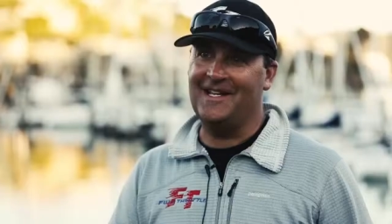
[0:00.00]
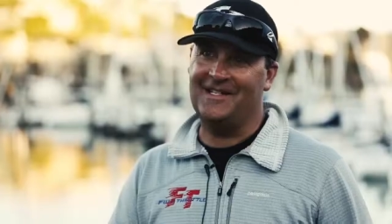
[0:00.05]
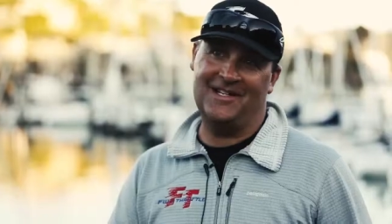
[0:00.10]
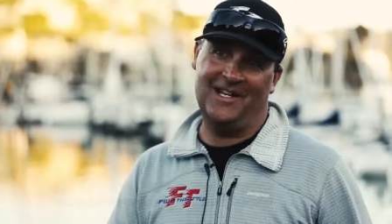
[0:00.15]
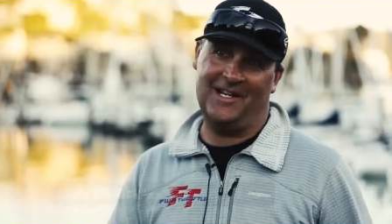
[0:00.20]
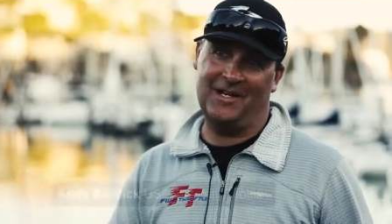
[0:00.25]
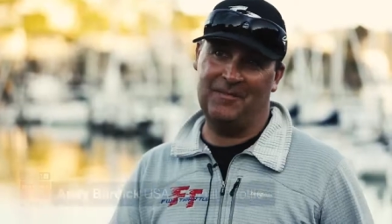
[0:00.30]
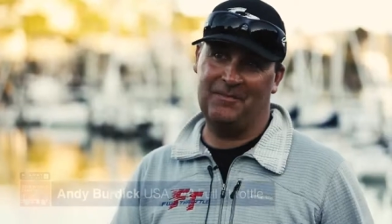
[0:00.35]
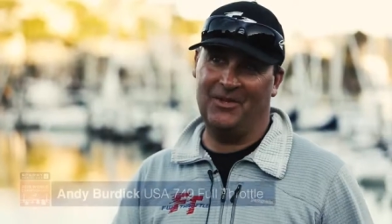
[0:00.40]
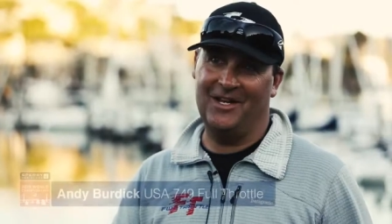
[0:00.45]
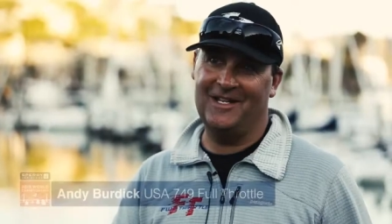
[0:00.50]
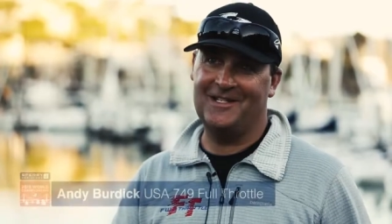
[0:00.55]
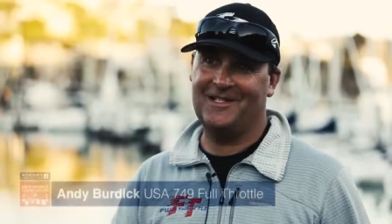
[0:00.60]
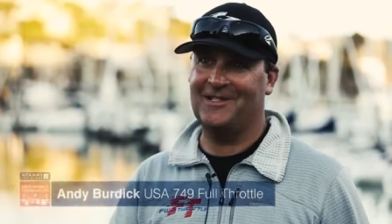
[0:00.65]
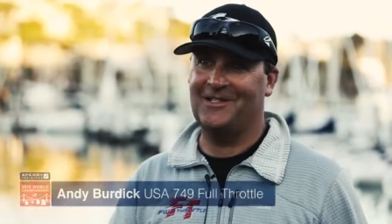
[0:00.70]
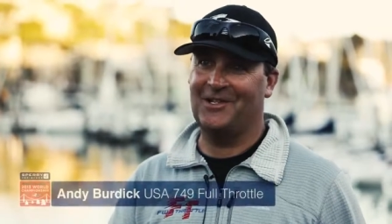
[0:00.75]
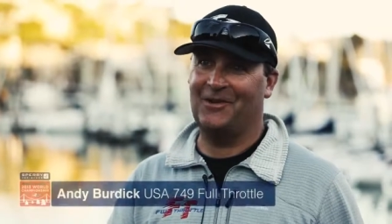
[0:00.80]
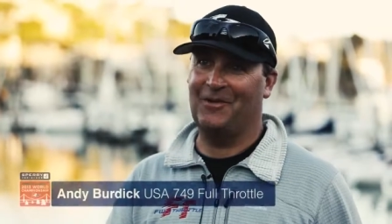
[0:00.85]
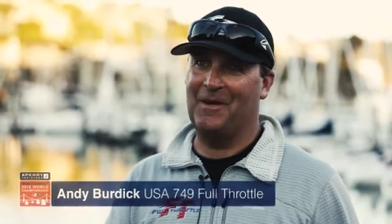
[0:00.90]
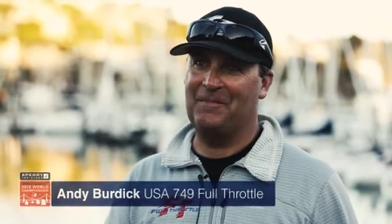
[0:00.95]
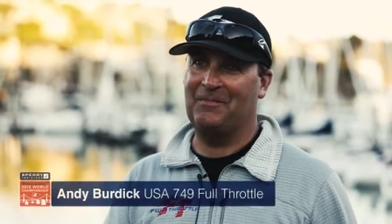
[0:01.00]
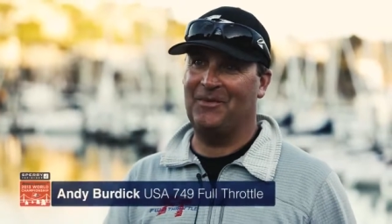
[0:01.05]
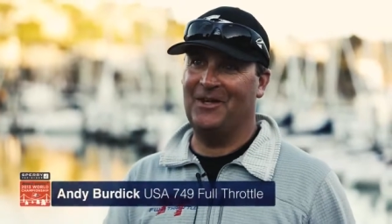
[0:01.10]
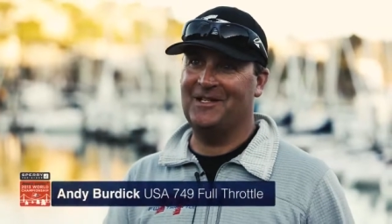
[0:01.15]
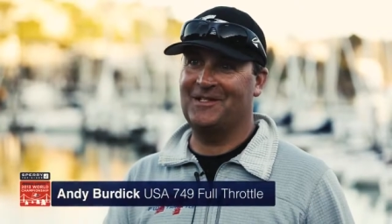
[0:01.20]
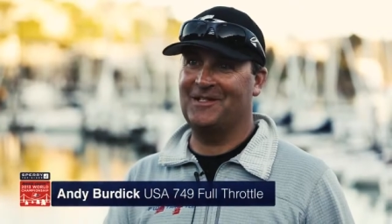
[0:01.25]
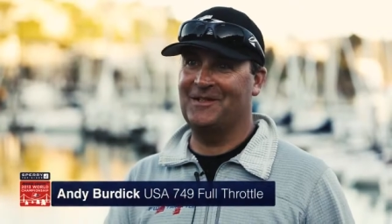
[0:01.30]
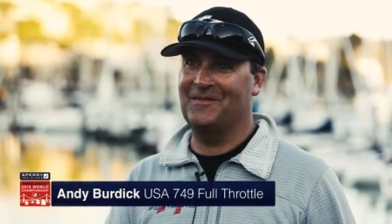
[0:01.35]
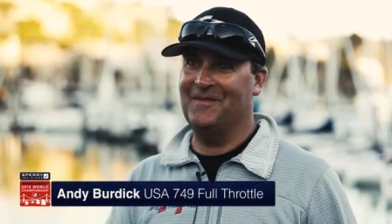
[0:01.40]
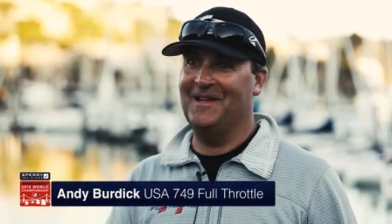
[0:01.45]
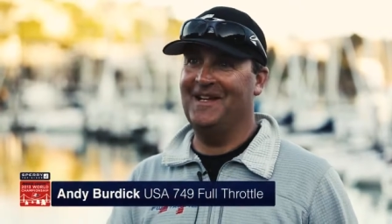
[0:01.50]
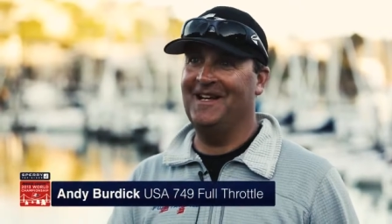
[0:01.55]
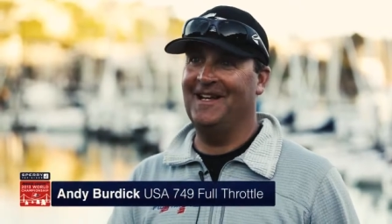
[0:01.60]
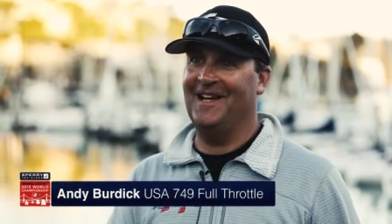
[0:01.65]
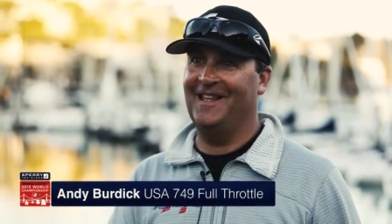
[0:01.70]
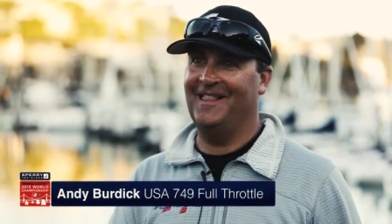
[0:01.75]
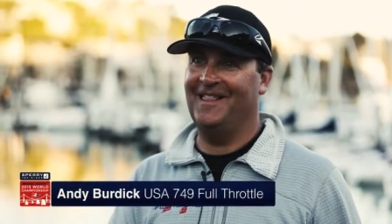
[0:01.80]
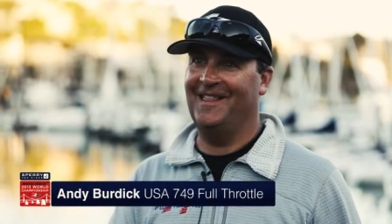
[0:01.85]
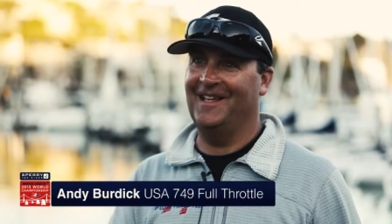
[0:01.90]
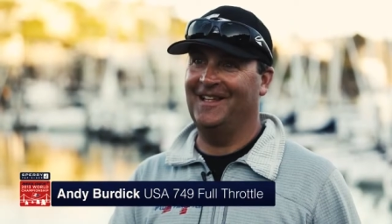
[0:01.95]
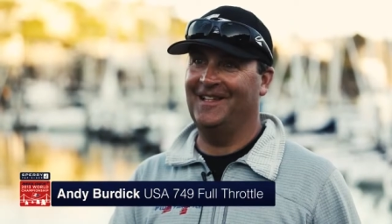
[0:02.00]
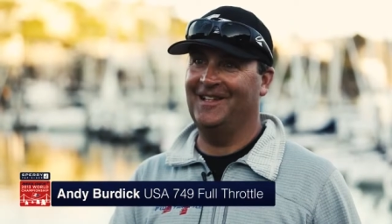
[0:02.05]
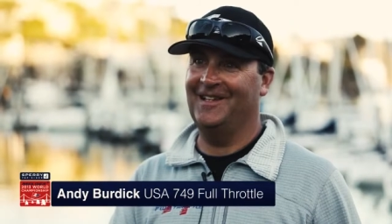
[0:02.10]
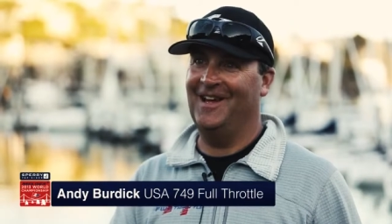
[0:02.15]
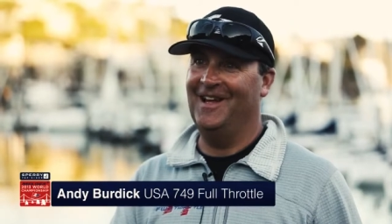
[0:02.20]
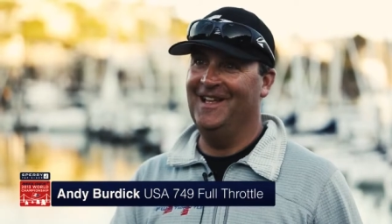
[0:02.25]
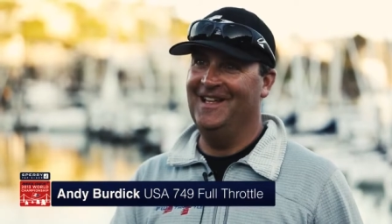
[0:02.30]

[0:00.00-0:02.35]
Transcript: Yeah, second place is a great place to be, I think.